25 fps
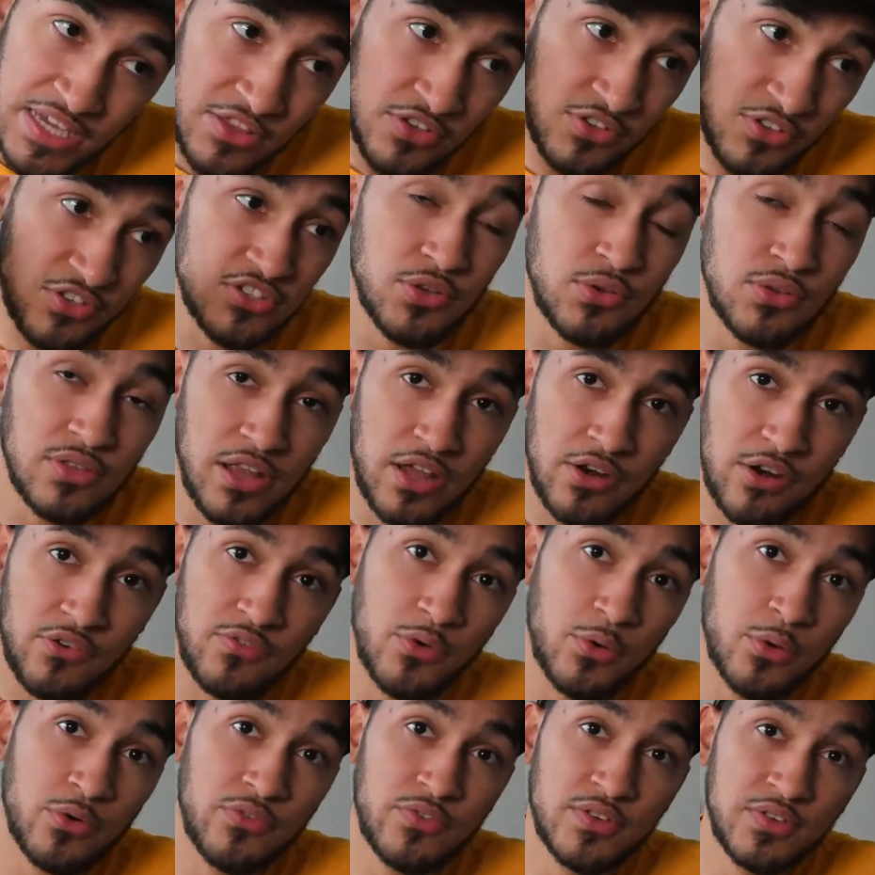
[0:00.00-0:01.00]
there's still a lot of
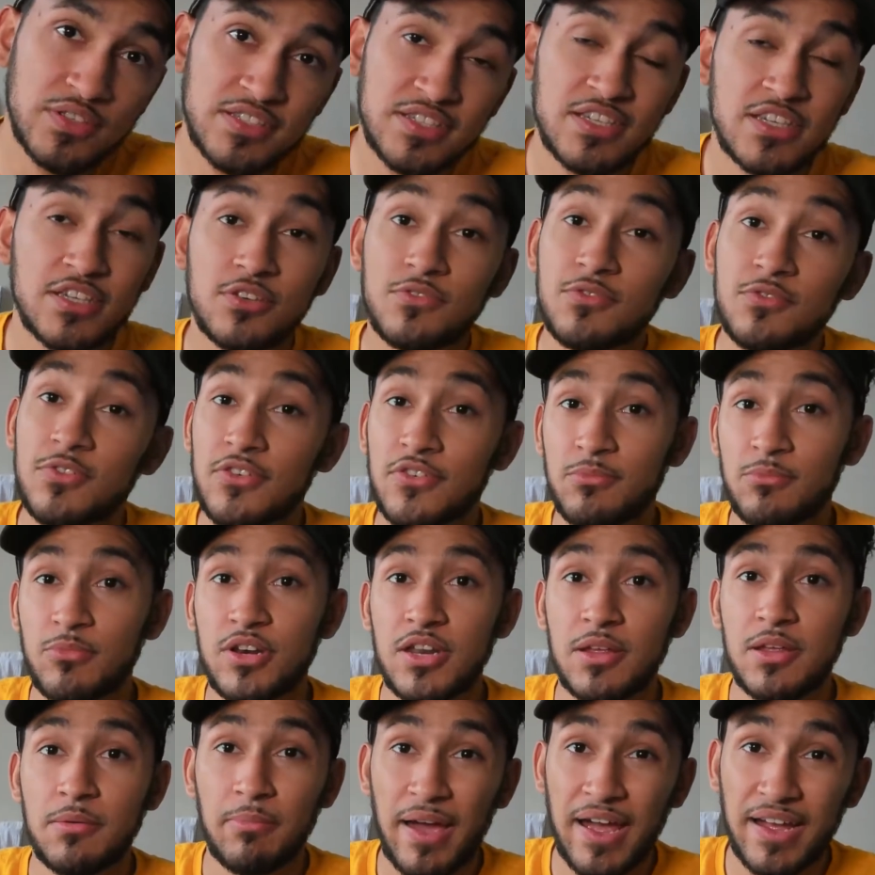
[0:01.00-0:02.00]
voter fatigue from
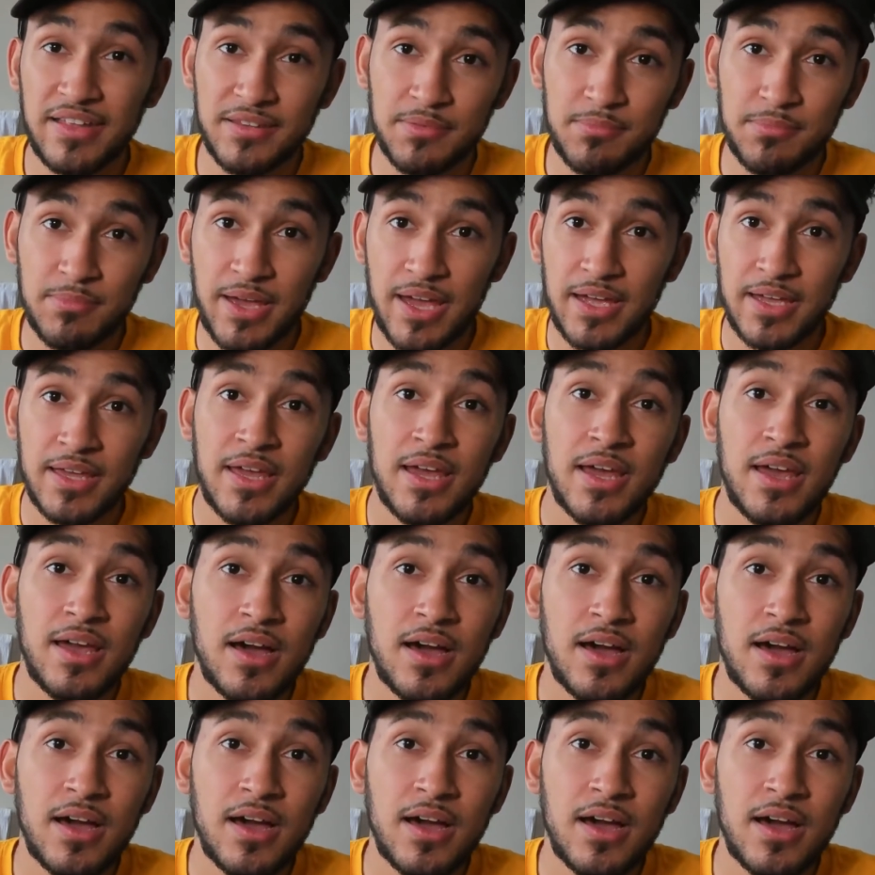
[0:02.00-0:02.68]
winning back-to-back